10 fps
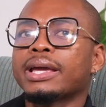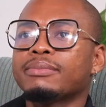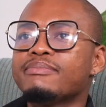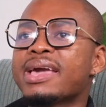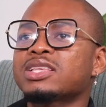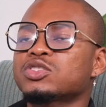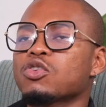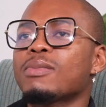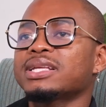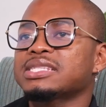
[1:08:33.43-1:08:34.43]
it makes
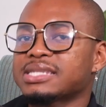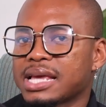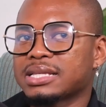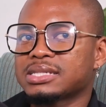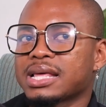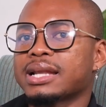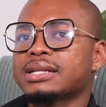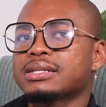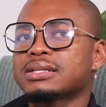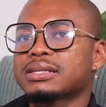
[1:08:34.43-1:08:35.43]
so much sense
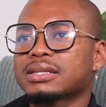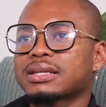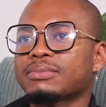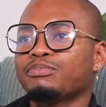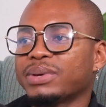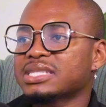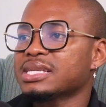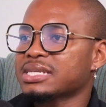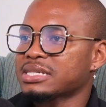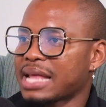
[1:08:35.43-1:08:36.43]
that
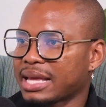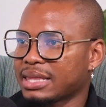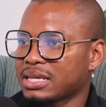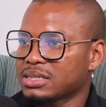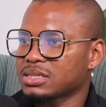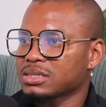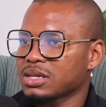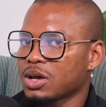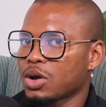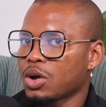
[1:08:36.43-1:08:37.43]
businesses like this
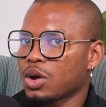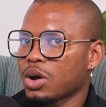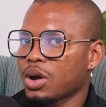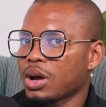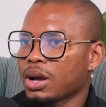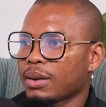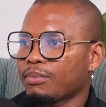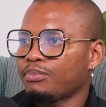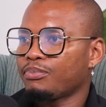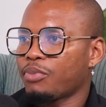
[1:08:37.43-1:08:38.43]

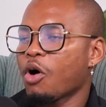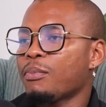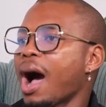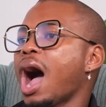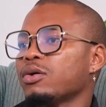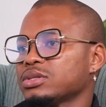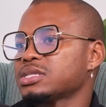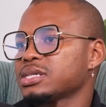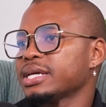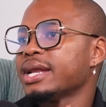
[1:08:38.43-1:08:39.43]
pop
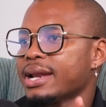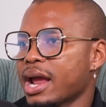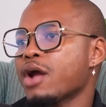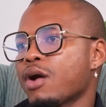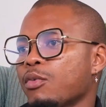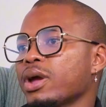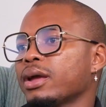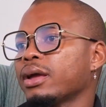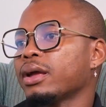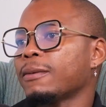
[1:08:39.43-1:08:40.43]
out in an era
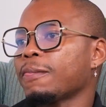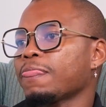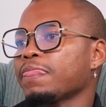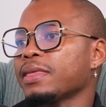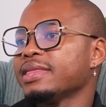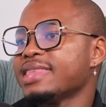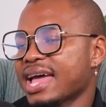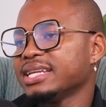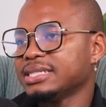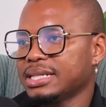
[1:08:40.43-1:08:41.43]
where they are
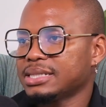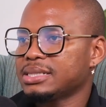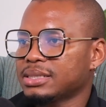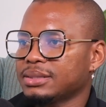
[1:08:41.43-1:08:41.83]
needed.